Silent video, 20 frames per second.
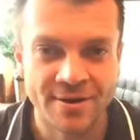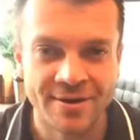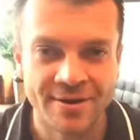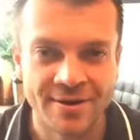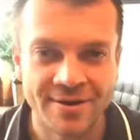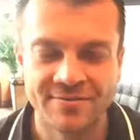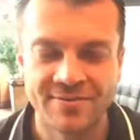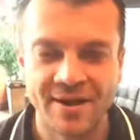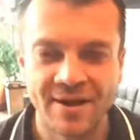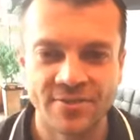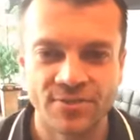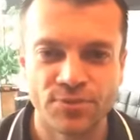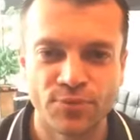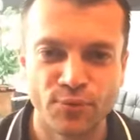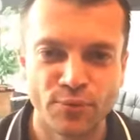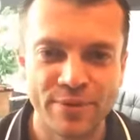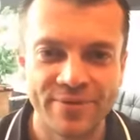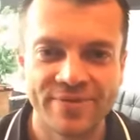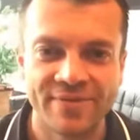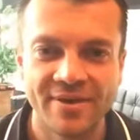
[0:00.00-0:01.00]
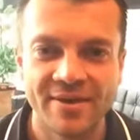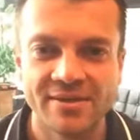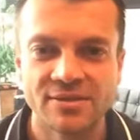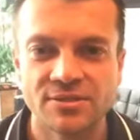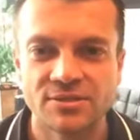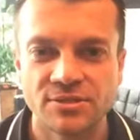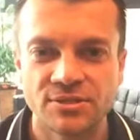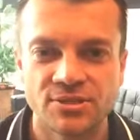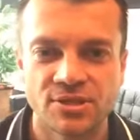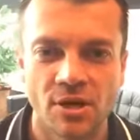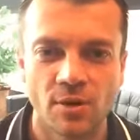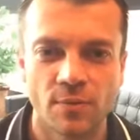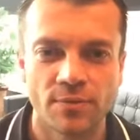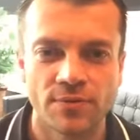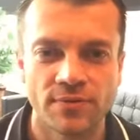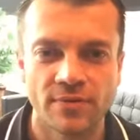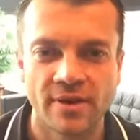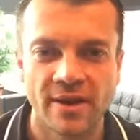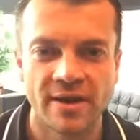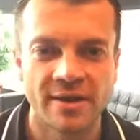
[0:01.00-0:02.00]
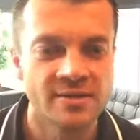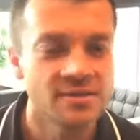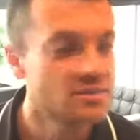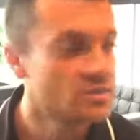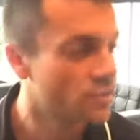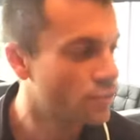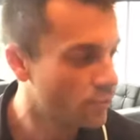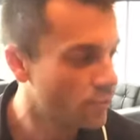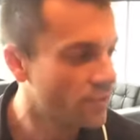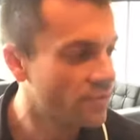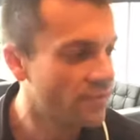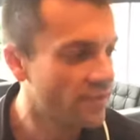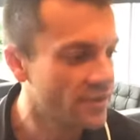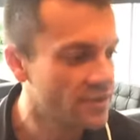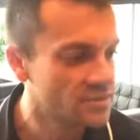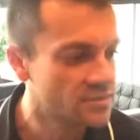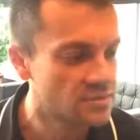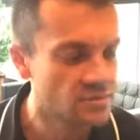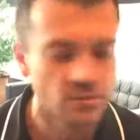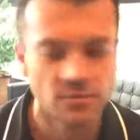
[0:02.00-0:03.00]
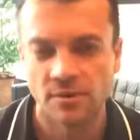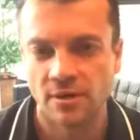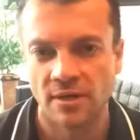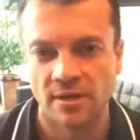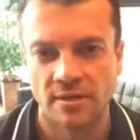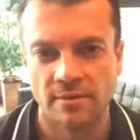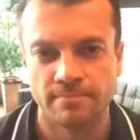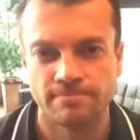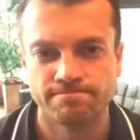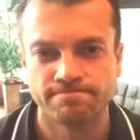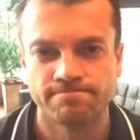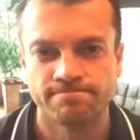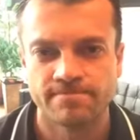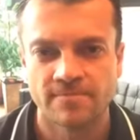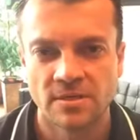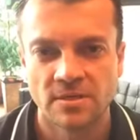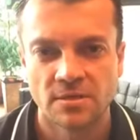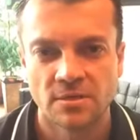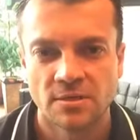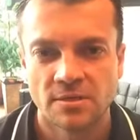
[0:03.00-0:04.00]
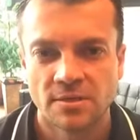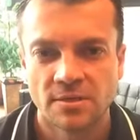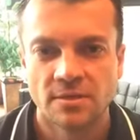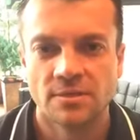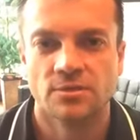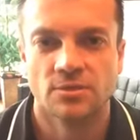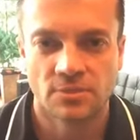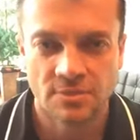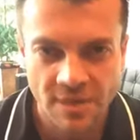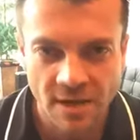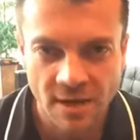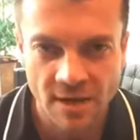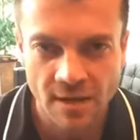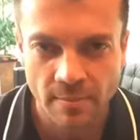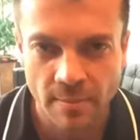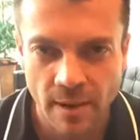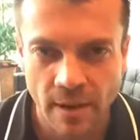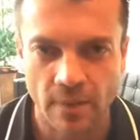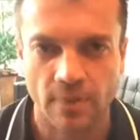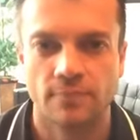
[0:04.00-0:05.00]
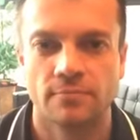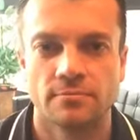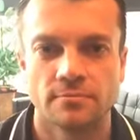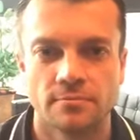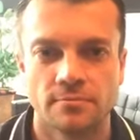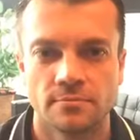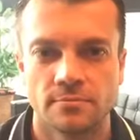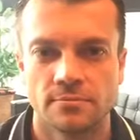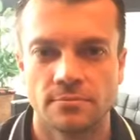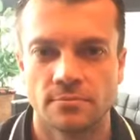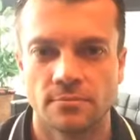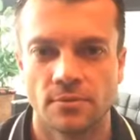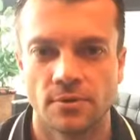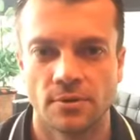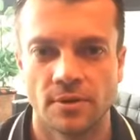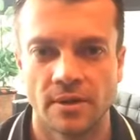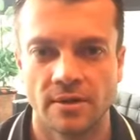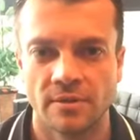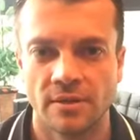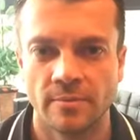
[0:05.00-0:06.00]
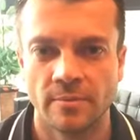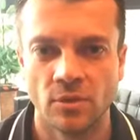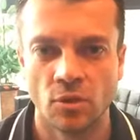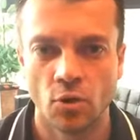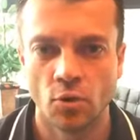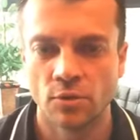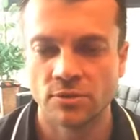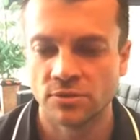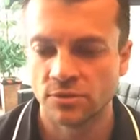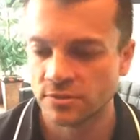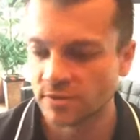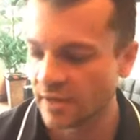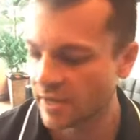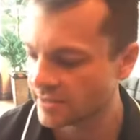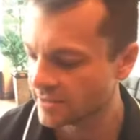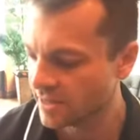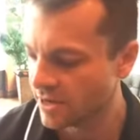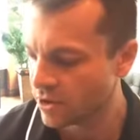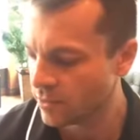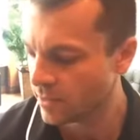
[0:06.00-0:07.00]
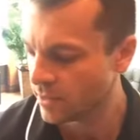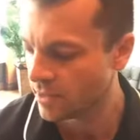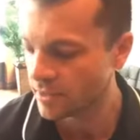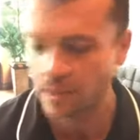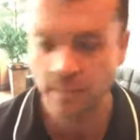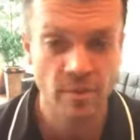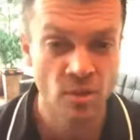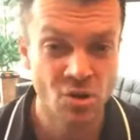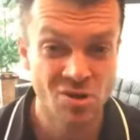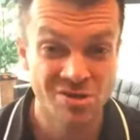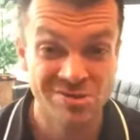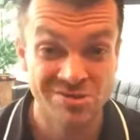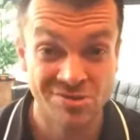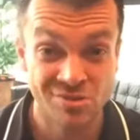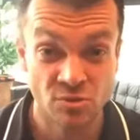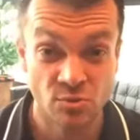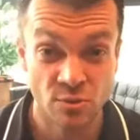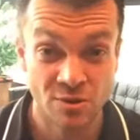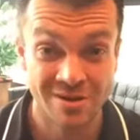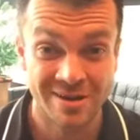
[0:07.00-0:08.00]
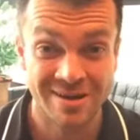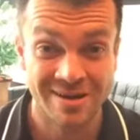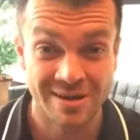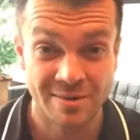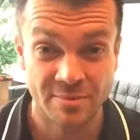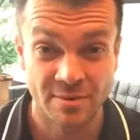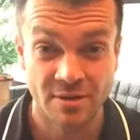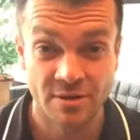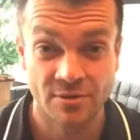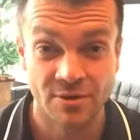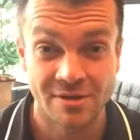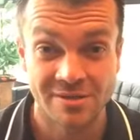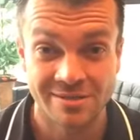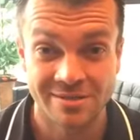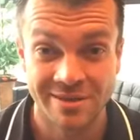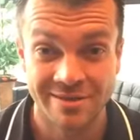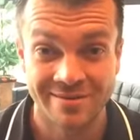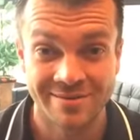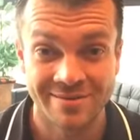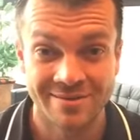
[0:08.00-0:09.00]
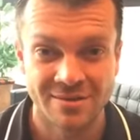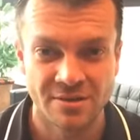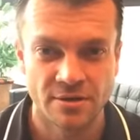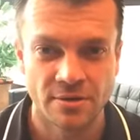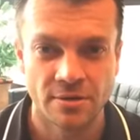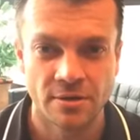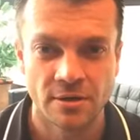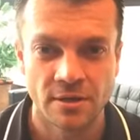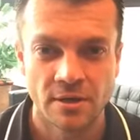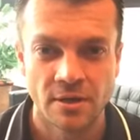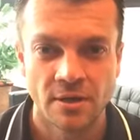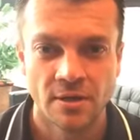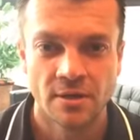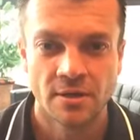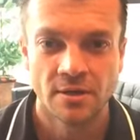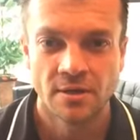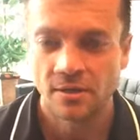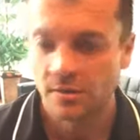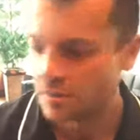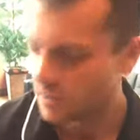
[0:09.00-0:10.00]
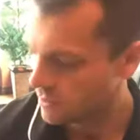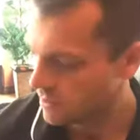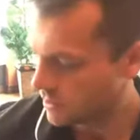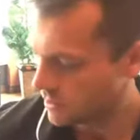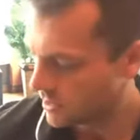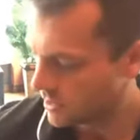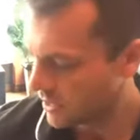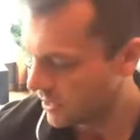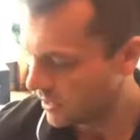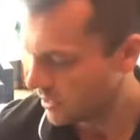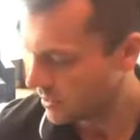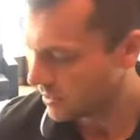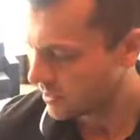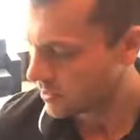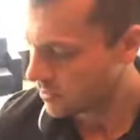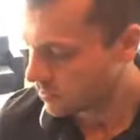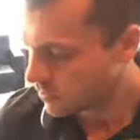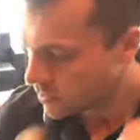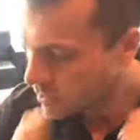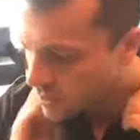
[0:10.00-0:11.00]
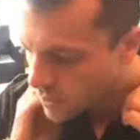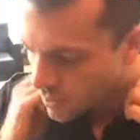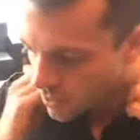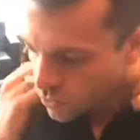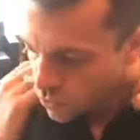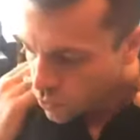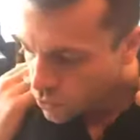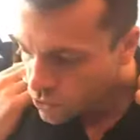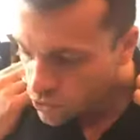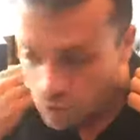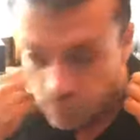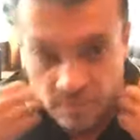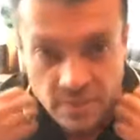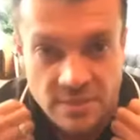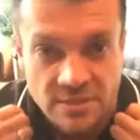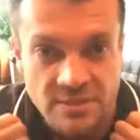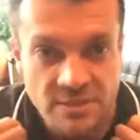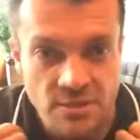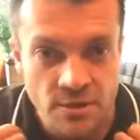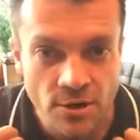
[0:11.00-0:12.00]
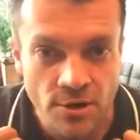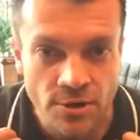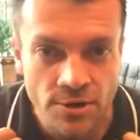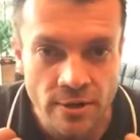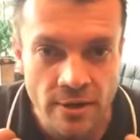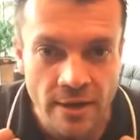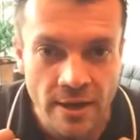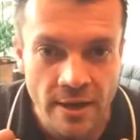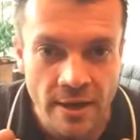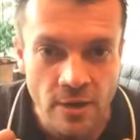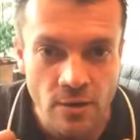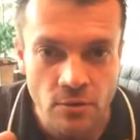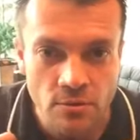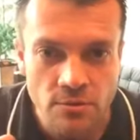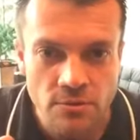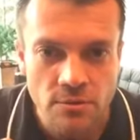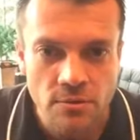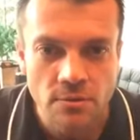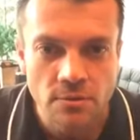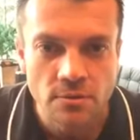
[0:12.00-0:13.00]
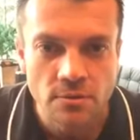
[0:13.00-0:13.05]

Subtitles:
I've got three things to share with you guys, three things to talk about. Okay, let me know as soon as you guys hear me. Let me know as soon as we're coming across loud and clear. Okay, we're going to be starting out.